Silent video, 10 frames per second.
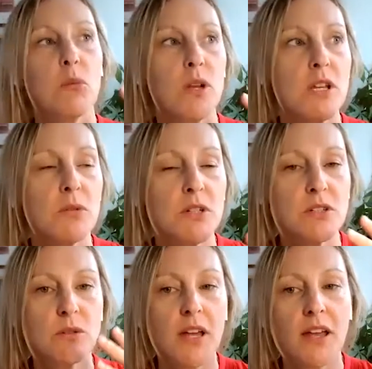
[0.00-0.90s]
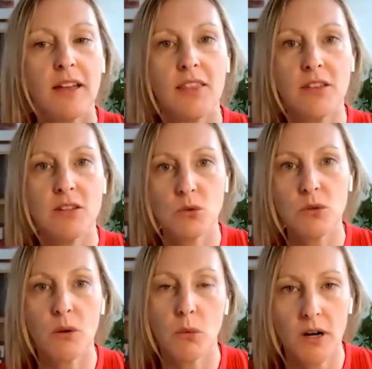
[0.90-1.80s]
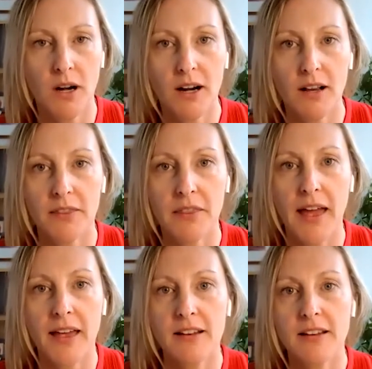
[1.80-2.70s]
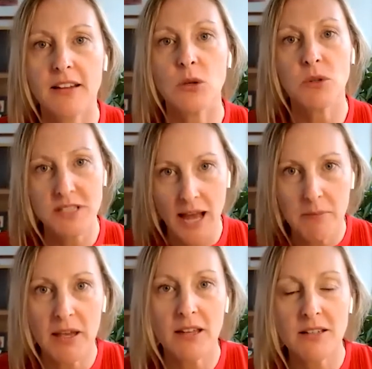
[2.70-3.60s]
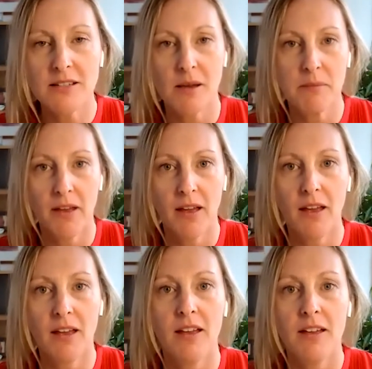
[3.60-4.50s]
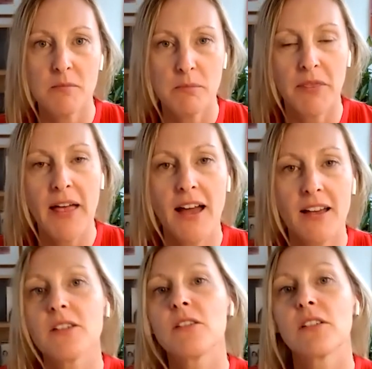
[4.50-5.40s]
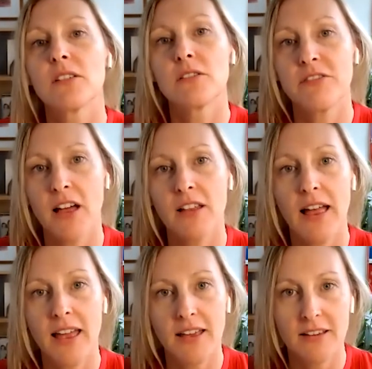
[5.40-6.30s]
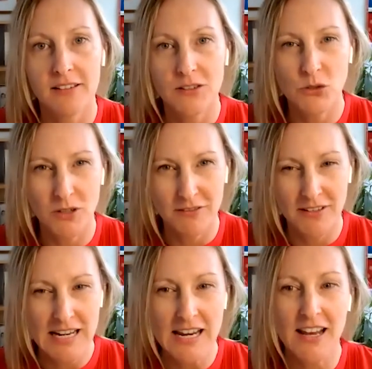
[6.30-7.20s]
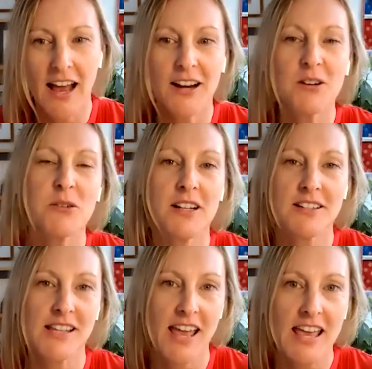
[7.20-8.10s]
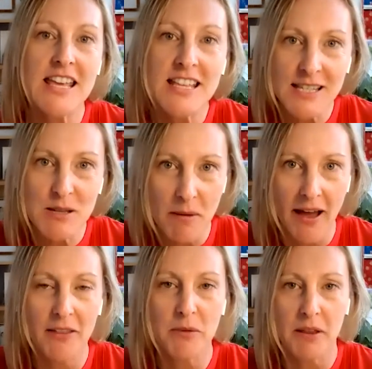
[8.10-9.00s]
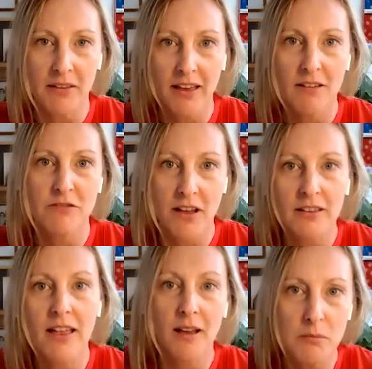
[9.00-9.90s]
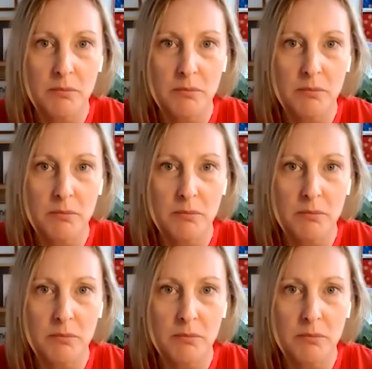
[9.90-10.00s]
when you were doing the doula work that you were tapping into something, but that felt like sort of I don't want to say easy path, but like it felt like